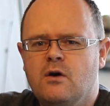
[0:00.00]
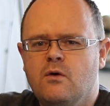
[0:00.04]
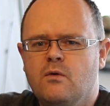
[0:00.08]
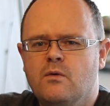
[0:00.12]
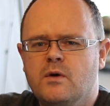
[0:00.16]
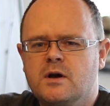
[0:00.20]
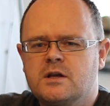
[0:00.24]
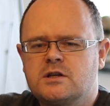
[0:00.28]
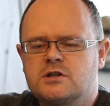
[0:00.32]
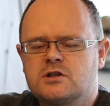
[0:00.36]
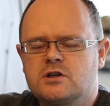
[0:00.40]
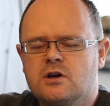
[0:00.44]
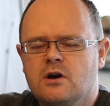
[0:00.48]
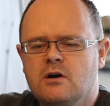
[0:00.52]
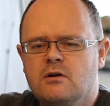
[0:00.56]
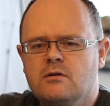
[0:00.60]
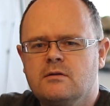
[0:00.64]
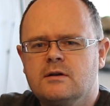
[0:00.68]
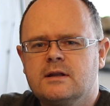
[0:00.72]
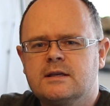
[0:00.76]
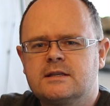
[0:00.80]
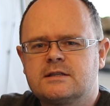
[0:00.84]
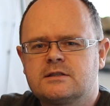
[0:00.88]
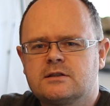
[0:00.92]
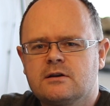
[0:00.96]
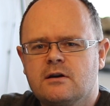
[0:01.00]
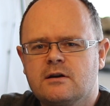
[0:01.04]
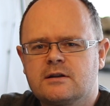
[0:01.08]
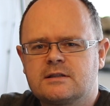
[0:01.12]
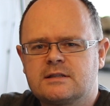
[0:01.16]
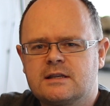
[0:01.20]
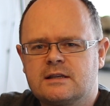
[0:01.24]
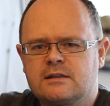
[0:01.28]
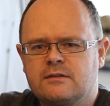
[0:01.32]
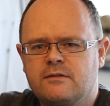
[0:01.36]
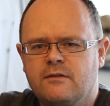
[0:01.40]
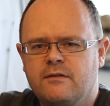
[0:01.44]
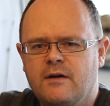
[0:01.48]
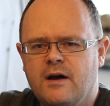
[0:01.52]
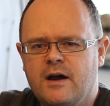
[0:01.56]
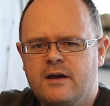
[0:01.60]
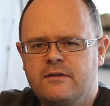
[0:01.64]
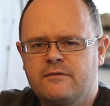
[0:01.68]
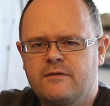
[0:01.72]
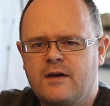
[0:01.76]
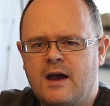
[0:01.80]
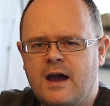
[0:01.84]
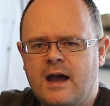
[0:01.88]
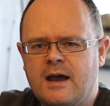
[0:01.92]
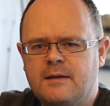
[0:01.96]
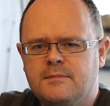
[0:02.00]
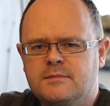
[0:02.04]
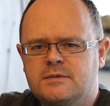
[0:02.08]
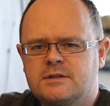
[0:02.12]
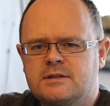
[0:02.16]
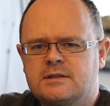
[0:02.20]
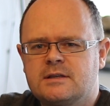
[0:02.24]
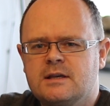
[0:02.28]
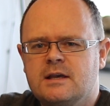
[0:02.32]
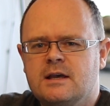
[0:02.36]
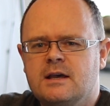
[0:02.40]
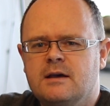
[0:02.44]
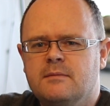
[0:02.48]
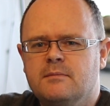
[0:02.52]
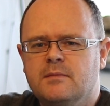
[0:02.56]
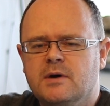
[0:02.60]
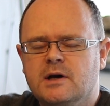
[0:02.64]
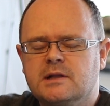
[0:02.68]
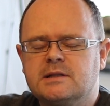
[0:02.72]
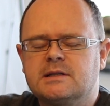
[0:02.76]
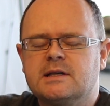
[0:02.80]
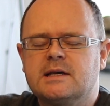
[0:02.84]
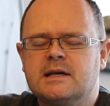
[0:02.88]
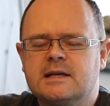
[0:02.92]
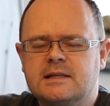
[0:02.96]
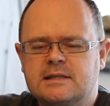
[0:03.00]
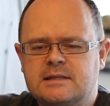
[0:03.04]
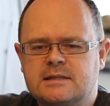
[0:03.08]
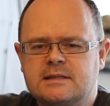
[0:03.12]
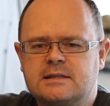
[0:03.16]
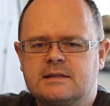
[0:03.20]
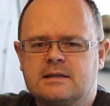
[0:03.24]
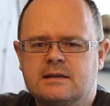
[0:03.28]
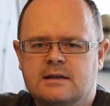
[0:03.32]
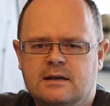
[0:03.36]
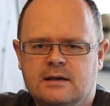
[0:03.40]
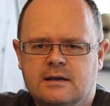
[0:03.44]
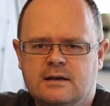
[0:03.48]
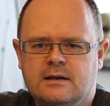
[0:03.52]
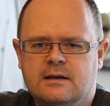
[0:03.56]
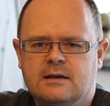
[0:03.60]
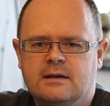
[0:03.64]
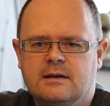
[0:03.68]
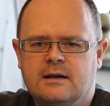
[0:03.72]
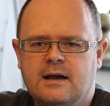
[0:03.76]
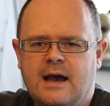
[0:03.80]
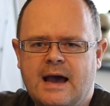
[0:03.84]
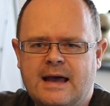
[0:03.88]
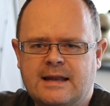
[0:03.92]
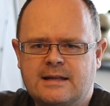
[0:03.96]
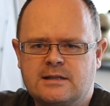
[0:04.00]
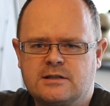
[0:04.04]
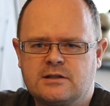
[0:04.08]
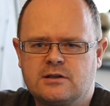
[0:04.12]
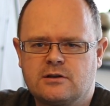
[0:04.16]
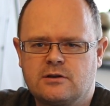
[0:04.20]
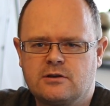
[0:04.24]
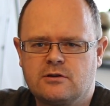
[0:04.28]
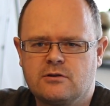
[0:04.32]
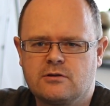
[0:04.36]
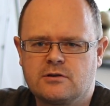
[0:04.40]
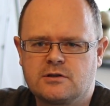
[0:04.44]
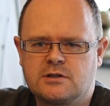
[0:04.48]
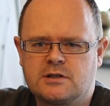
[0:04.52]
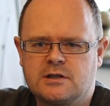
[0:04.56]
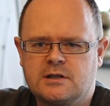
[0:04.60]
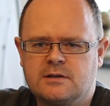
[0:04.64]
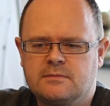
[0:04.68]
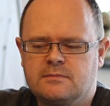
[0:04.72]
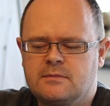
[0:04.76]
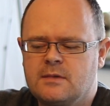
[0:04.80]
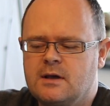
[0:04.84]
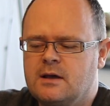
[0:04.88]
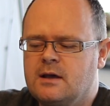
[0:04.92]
which only starts at 5 amps, but it's added security.